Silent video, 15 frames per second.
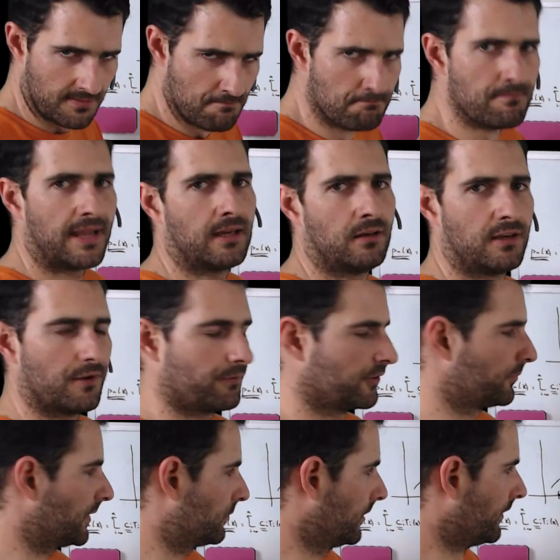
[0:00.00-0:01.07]
main difference
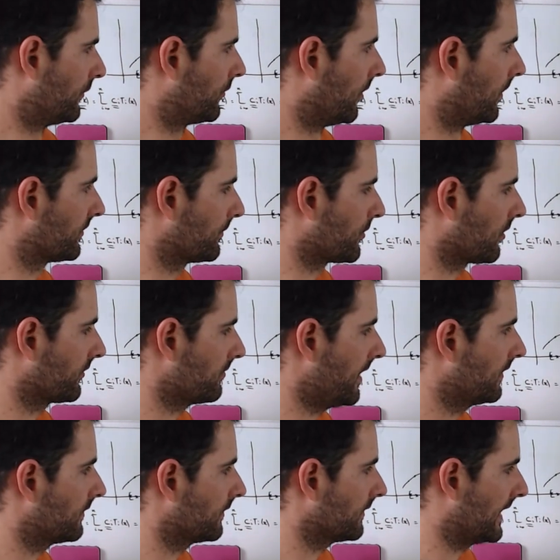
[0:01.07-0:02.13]
between the two as
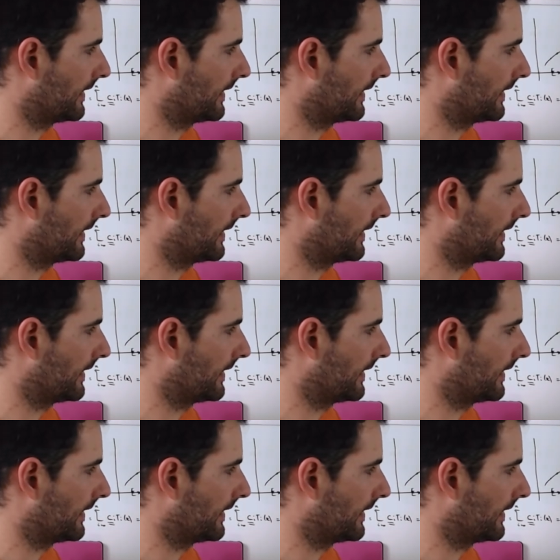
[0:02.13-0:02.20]
approximators,